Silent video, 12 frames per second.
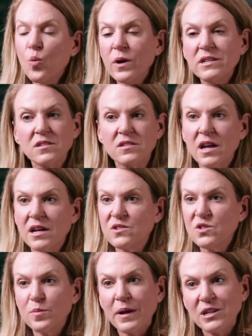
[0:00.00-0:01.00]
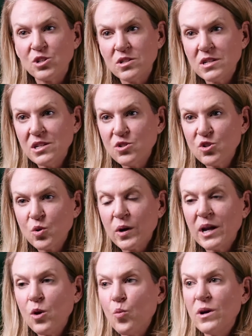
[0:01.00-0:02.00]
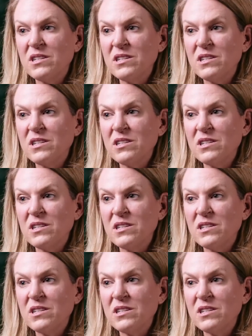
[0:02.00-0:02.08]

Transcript: We discuss the patient's history, we